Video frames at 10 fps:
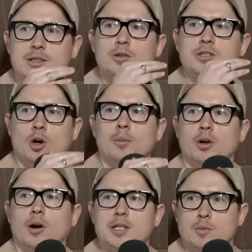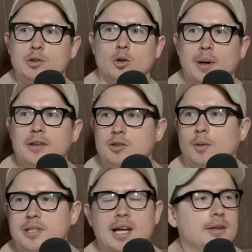those top guys, and we're talking about the
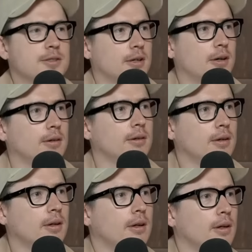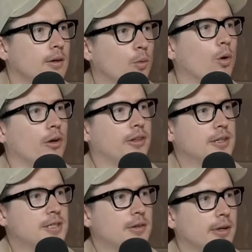top ten. Yeah. So. Yeah worth
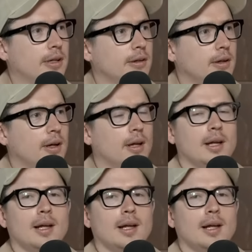considering. Great, love